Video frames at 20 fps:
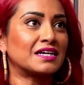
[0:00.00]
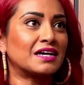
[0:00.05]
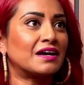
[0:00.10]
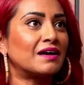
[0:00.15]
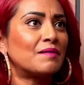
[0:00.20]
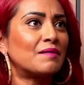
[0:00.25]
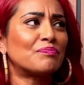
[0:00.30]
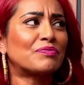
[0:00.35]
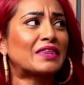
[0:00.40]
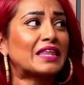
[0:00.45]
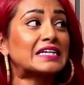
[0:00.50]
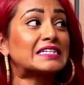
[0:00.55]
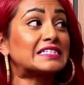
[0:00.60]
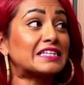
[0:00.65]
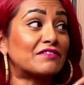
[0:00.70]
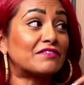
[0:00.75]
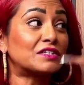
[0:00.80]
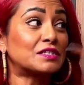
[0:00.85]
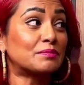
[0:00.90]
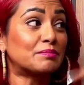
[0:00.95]
Like
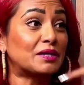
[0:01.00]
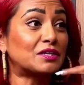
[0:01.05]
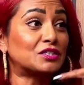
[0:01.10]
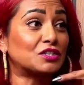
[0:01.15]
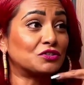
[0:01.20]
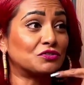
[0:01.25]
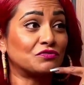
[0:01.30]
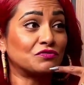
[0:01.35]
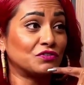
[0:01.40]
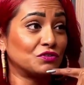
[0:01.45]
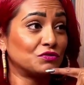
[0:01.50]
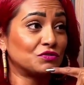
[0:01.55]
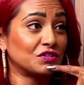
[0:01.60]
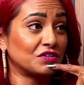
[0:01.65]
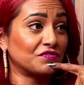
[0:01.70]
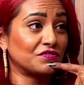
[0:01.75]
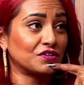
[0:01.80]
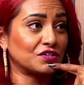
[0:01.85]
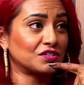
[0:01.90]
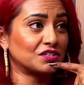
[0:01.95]
Seven's about to lose her
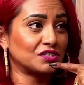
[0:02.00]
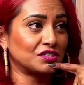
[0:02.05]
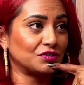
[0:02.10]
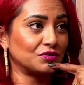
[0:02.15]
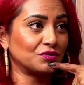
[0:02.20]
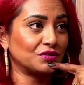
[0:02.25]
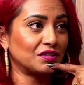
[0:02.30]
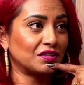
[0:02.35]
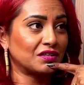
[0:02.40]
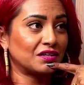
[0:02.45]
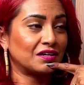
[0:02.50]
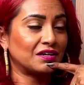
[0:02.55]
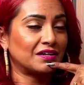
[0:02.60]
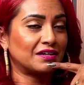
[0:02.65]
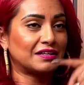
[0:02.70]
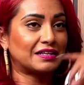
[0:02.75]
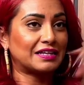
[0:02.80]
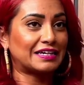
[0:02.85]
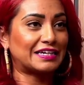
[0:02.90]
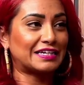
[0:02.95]
first tooth.
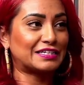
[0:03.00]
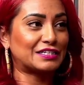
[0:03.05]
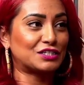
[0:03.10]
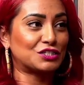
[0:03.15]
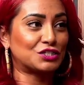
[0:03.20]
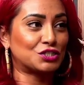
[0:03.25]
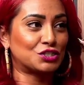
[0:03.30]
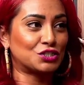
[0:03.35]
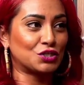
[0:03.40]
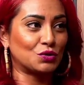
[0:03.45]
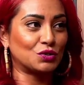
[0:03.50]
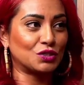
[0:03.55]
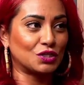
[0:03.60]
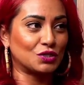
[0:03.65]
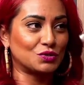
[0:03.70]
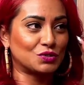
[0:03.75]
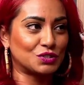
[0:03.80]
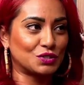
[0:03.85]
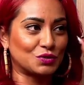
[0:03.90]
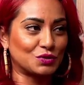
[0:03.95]
Like it is so close,
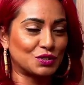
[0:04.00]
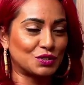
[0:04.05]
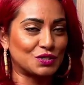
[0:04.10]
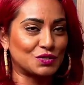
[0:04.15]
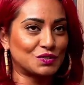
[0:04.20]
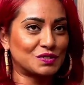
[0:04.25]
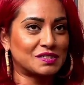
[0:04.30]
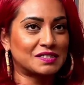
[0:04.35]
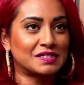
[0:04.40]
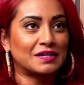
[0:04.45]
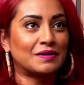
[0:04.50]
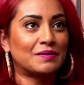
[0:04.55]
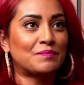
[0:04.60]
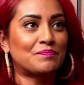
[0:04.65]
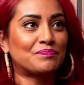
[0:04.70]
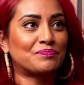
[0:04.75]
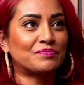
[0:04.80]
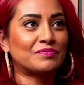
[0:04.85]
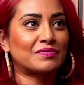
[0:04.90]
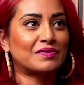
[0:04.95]
so close.
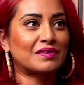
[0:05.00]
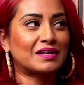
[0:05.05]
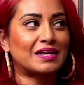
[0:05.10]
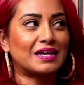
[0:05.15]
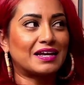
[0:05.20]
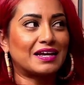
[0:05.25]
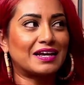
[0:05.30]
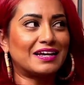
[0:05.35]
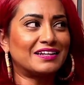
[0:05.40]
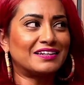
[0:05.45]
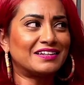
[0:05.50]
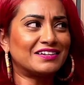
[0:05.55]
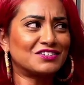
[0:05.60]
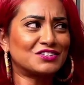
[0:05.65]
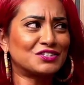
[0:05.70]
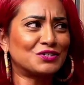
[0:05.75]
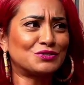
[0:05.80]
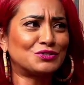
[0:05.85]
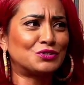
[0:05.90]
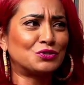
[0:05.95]
And there's no
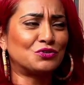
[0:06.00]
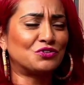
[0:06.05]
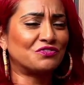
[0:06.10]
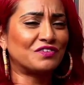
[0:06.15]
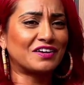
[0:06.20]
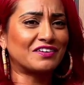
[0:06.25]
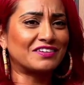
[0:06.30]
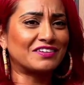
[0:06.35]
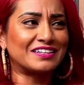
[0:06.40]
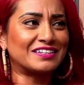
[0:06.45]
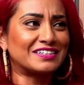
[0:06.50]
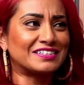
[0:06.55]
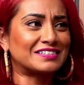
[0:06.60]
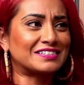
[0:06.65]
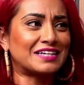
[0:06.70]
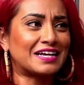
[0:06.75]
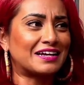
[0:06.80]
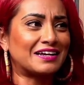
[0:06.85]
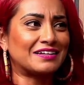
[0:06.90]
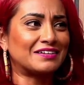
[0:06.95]
tooth fairy in this.
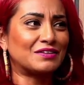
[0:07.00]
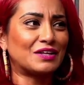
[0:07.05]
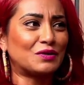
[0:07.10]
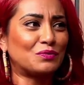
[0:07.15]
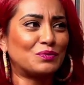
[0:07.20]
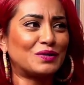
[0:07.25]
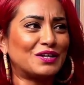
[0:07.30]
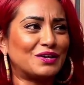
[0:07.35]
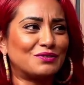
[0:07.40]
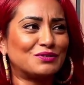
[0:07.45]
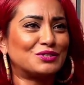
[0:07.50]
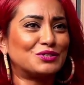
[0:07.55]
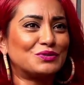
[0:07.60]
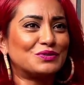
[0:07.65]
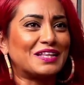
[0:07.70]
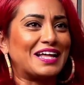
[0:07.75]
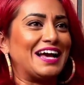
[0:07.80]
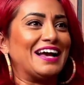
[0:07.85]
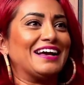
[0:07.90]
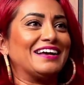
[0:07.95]
Like we don't do
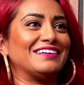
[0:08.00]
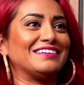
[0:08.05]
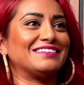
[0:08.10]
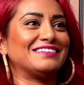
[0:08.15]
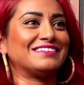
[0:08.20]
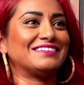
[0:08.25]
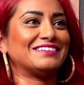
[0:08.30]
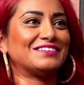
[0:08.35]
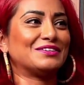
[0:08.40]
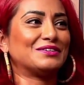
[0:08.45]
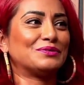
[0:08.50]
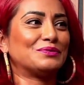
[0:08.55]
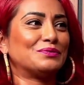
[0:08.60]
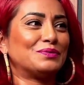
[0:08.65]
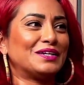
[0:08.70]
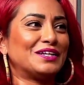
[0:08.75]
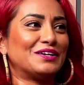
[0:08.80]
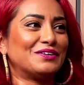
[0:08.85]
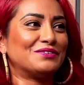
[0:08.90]
that. We don't.